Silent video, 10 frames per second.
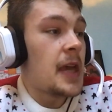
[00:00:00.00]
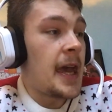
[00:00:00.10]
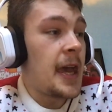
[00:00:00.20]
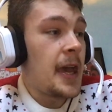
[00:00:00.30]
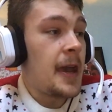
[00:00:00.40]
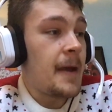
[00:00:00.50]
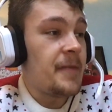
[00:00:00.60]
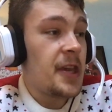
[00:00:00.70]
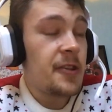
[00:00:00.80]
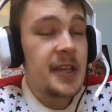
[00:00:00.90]

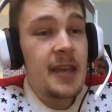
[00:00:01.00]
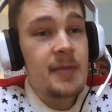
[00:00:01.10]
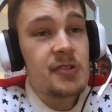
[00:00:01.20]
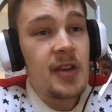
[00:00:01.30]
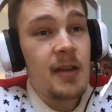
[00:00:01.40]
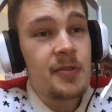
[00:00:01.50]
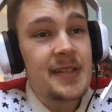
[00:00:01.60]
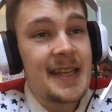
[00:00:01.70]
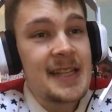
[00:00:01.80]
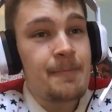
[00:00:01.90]
other game is Real
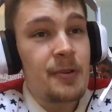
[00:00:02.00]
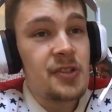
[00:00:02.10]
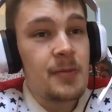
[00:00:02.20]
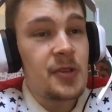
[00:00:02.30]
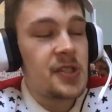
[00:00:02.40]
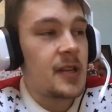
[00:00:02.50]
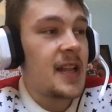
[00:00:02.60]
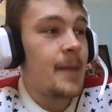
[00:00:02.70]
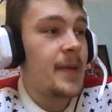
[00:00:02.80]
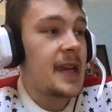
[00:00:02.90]
Madrid against Borussia
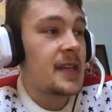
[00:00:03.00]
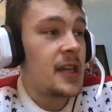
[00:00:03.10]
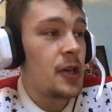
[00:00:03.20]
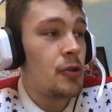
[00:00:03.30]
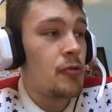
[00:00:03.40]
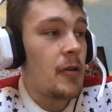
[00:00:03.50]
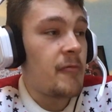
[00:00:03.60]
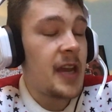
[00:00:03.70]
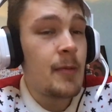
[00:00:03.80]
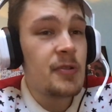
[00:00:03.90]
Mönchengladbach. Now,
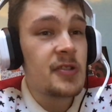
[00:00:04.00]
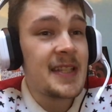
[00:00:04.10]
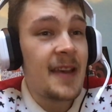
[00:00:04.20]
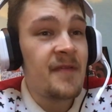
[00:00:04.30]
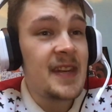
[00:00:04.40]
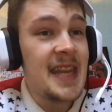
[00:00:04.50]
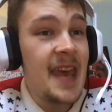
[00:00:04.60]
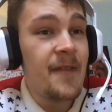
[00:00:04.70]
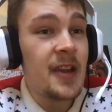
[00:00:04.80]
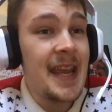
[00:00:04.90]
Real Madrid have
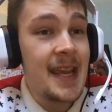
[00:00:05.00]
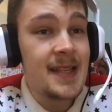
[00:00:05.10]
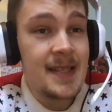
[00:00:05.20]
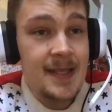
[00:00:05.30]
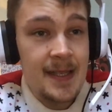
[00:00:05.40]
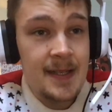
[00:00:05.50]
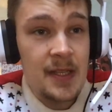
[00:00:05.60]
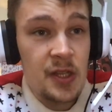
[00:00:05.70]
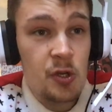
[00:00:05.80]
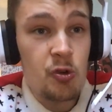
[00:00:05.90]
never exited
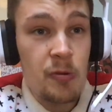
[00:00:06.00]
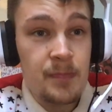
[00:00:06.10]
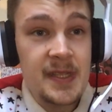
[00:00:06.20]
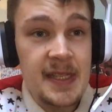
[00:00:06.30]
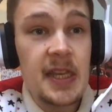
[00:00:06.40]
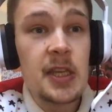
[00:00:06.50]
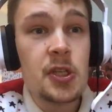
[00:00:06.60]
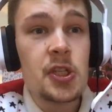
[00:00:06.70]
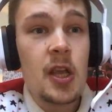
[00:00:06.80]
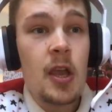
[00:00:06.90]
the group
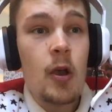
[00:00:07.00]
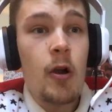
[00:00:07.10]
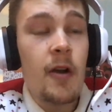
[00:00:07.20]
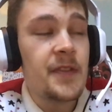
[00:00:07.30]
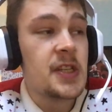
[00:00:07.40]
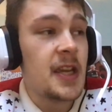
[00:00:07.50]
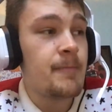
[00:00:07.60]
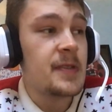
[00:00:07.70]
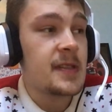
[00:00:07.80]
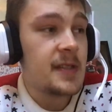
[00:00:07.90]
stage of the
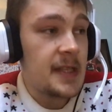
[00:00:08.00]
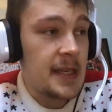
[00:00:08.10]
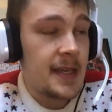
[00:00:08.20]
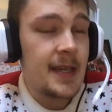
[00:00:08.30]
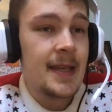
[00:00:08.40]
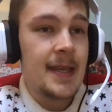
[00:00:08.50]
Champions League.